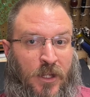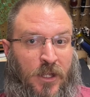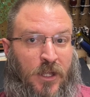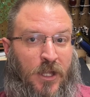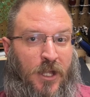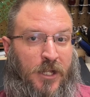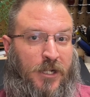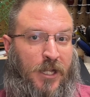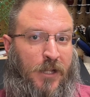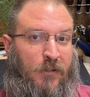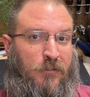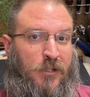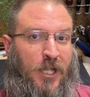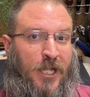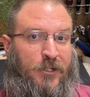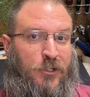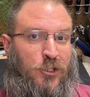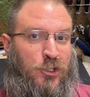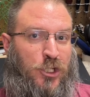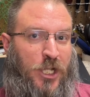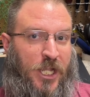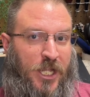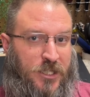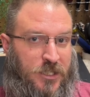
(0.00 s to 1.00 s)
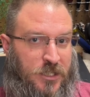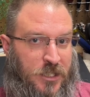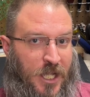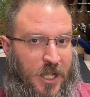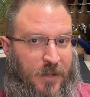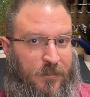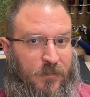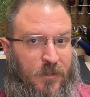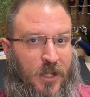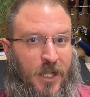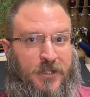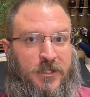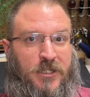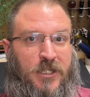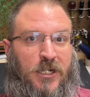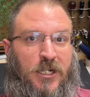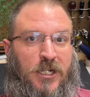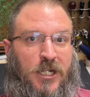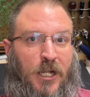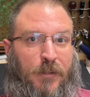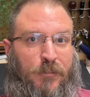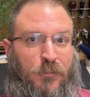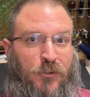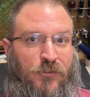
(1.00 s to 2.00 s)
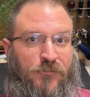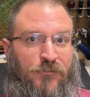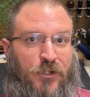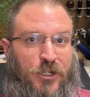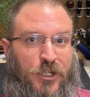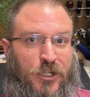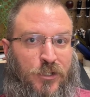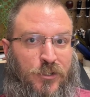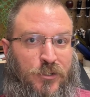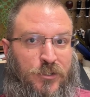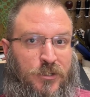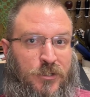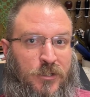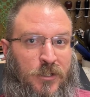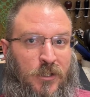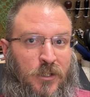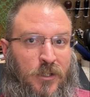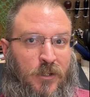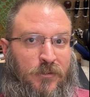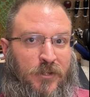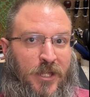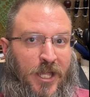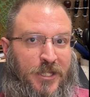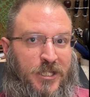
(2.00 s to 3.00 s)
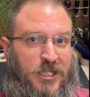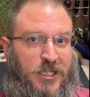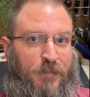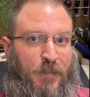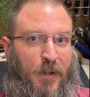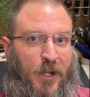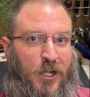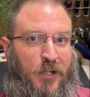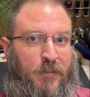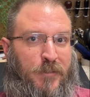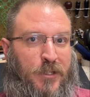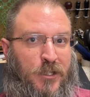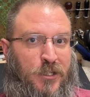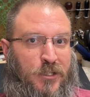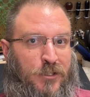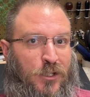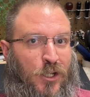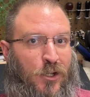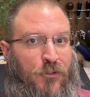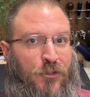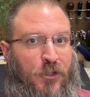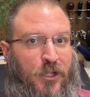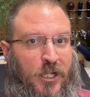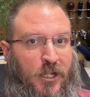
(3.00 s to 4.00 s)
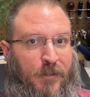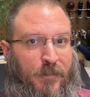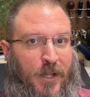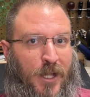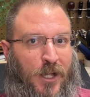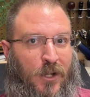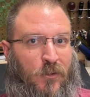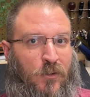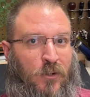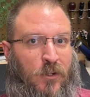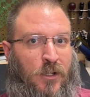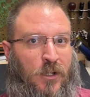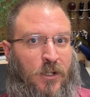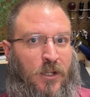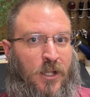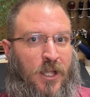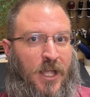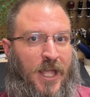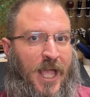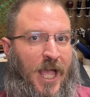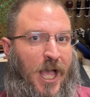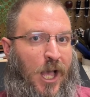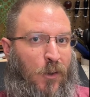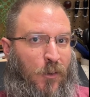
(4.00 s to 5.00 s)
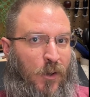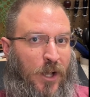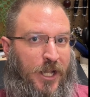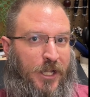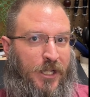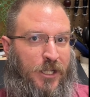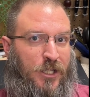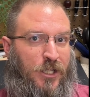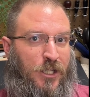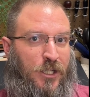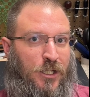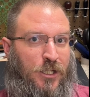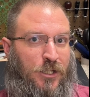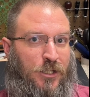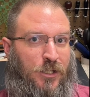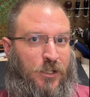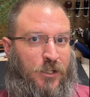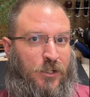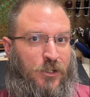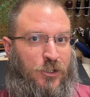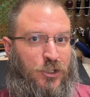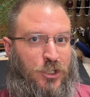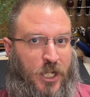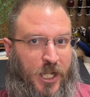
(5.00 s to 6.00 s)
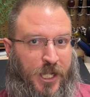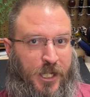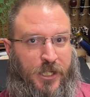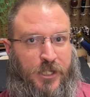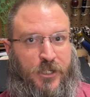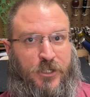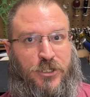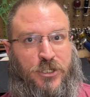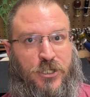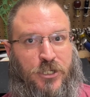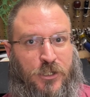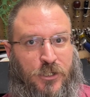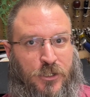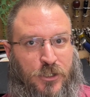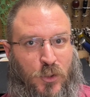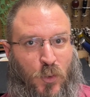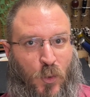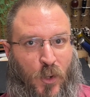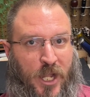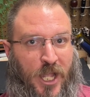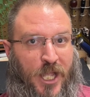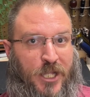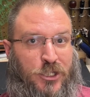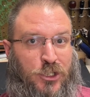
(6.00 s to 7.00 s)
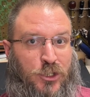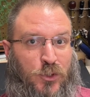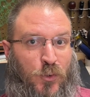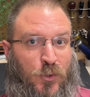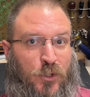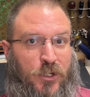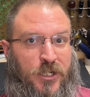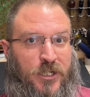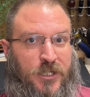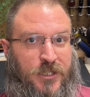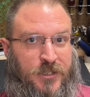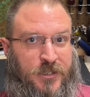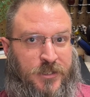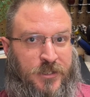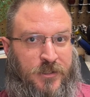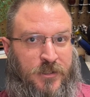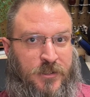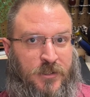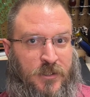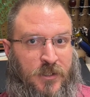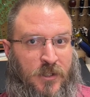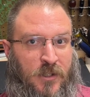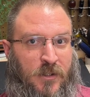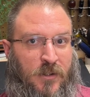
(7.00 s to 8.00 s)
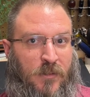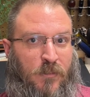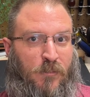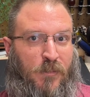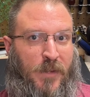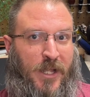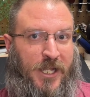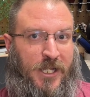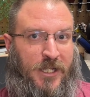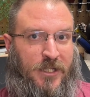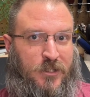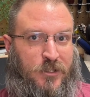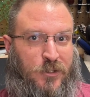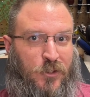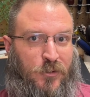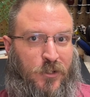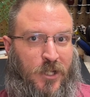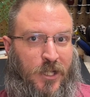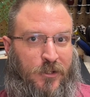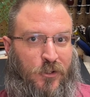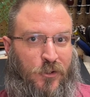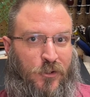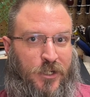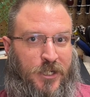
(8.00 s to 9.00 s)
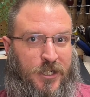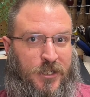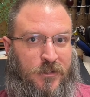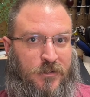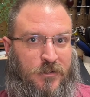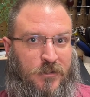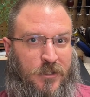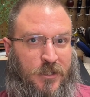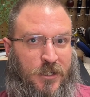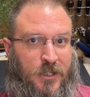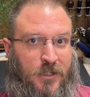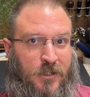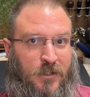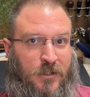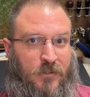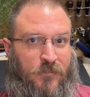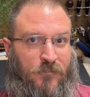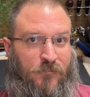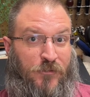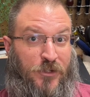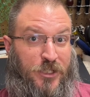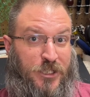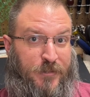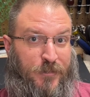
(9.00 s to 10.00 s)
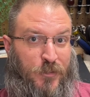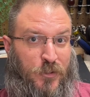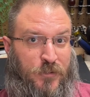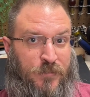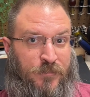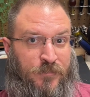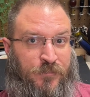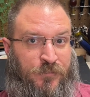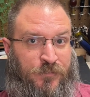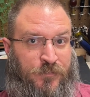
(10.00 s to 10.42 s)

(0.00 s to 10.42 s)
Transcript: And I would like to change that. I've seen a couple of videos that inspired me to start thinking about how I can change the way I store these, make it so that they're easily visible,